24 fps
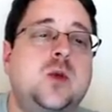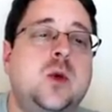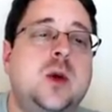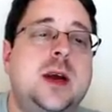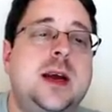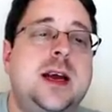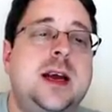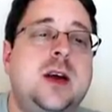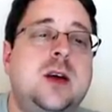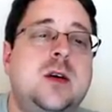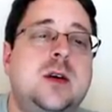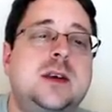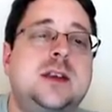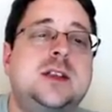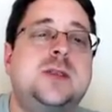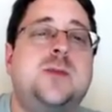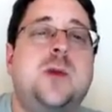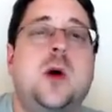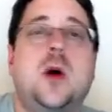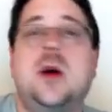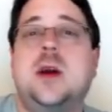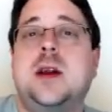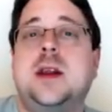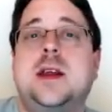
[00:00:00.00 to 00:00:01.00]
were here as
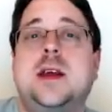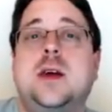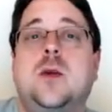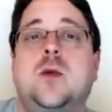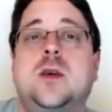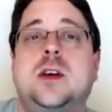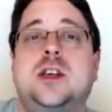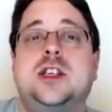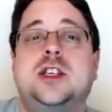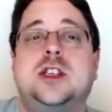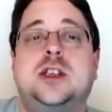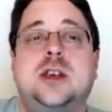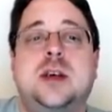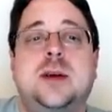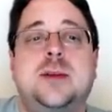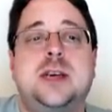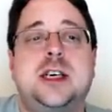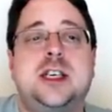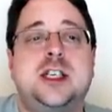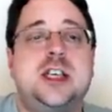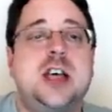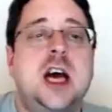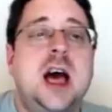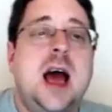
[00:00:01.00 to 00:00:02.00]
part of the original
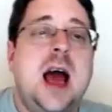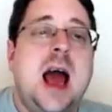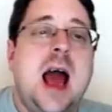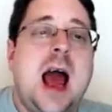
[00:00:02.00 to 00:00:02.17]
image,